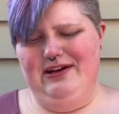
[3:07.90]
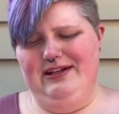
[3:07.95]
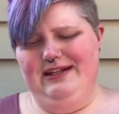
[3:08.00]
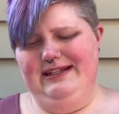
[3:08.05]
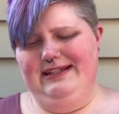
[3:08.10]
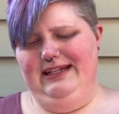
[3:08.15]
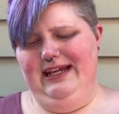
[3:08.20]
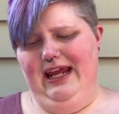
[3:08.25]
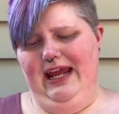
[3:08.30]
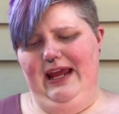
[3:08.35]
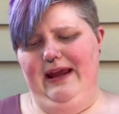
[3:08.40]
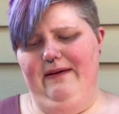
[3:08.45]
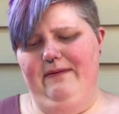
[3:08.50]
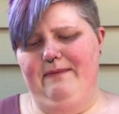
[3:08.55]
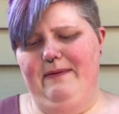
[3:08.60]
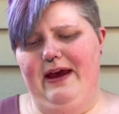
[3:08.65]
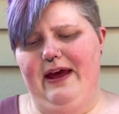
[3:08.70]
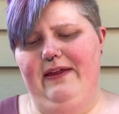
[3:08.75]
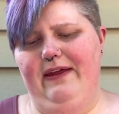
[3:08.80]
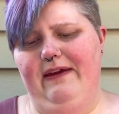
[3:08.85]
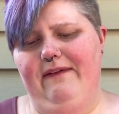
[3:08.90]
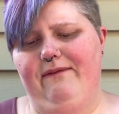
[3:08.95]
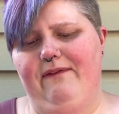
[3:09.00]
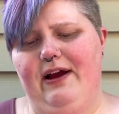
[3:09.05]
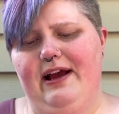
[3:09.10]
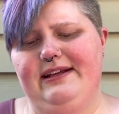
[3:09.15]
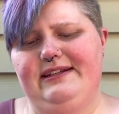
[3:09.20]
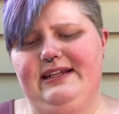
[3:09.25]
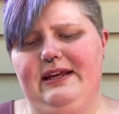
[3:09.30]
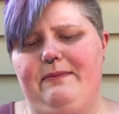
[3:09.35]
the Sea by the
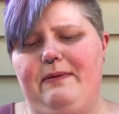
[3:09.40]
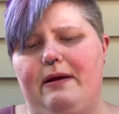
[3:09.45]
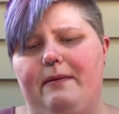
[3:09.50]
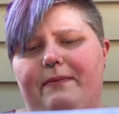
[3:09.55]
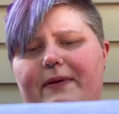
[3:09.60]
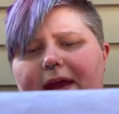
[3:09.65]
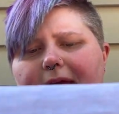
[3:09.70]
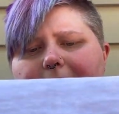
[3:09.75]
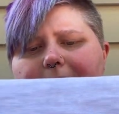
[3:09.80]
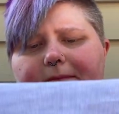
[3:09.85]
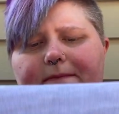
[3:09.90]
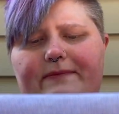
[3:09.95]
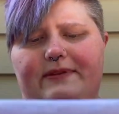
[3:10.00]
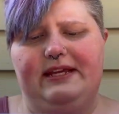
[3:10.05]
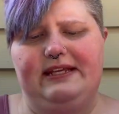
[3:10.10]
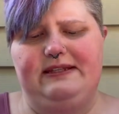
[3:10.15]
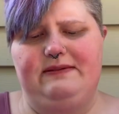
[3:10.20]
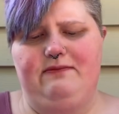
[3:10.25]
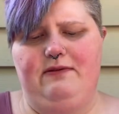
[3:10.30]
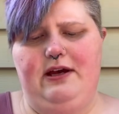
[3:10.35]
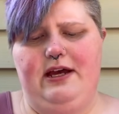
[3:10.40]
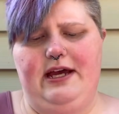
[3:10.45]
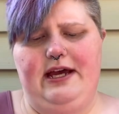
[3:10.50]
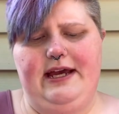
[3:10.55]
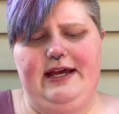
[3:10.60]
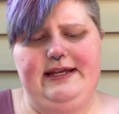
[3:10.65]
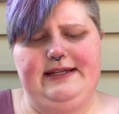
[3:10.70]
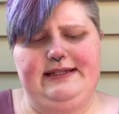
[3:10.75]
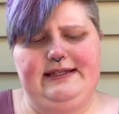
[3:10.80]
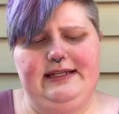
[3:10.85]
Frosted Pumpkin. This
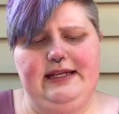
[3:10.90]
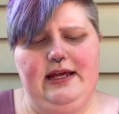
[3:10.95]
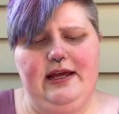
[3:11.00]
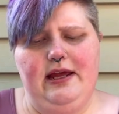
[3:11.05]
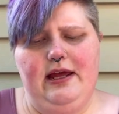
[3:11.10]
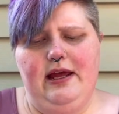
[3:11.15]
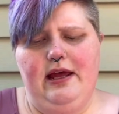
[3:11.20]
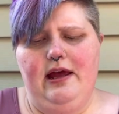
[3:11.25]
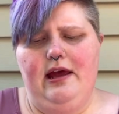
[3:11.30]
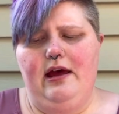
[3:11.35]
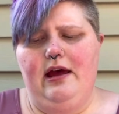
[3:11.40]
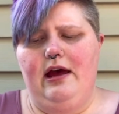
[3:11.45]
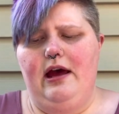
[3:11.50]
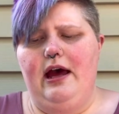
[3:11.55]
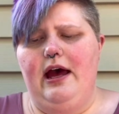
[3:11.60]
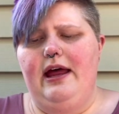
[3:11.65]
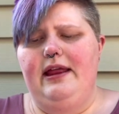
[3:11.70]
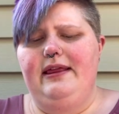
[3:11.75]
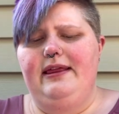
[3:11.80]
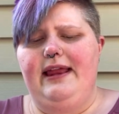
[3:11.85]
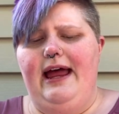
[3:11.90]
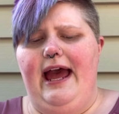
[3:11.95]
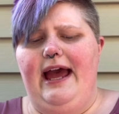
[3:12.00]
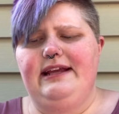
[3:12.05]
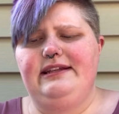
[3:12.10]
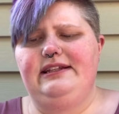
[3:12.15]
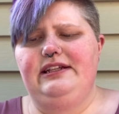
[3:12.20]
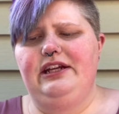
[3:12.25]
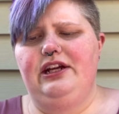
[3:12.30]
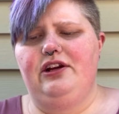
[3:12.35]
was
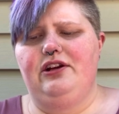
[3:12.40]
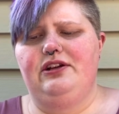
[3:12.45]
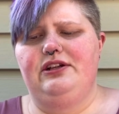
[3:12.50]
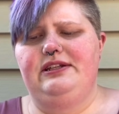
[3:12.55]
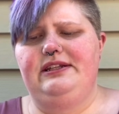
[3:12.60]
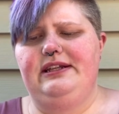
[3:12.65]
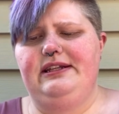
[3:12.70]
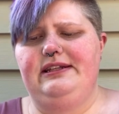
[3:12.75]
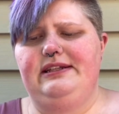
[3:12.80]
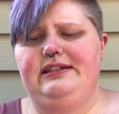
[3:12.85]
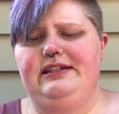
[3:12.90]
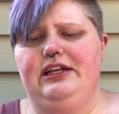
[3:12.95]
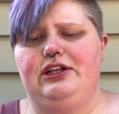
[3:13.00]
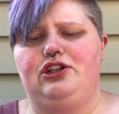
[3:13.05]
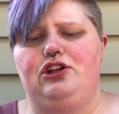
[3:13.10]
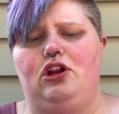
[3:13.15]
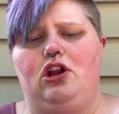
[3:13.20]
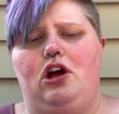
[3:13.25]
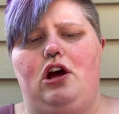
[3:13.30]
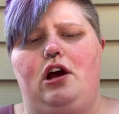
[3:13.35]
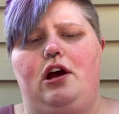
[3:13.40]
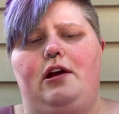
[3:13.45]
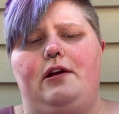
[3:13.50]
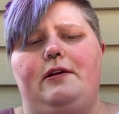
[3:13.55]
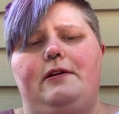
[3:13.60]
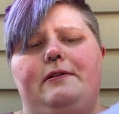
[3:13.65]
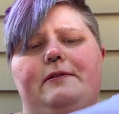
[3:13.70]
last year's stitch along.